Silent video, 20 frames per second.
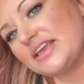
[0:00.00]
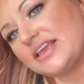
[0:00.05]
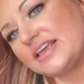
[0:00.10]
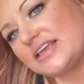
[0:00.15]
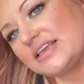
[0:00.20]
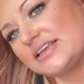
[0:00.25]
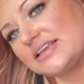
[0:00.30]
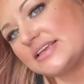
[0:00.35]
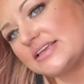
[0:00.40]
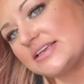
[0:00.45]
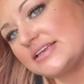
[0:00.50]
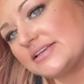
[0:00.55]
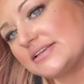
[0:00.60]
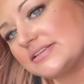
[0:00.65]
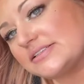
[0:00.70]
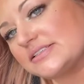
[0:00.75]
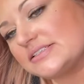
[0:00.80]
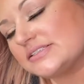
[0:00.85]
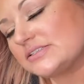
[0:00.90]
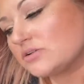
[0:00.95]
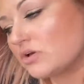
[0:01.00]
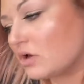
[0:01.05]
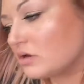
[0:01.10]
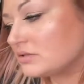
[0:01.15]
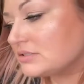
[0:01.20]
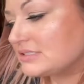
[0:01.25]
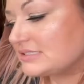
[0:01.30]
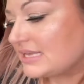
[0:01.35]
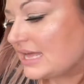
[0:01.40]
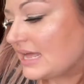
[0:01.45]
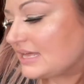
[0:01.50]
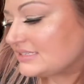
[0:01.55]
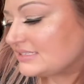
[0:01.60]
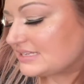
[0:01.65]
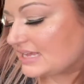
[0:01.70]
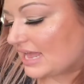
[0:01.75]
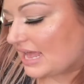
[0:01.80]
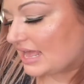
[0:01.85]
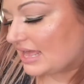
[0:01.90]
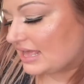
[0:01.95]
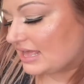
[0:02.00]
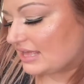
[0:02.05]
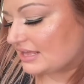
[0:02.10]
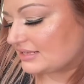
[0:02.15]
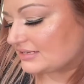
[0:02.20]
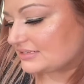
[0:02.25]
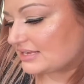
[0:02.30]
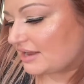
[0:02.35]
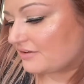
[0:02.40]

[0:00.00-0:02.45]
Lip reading: is all set and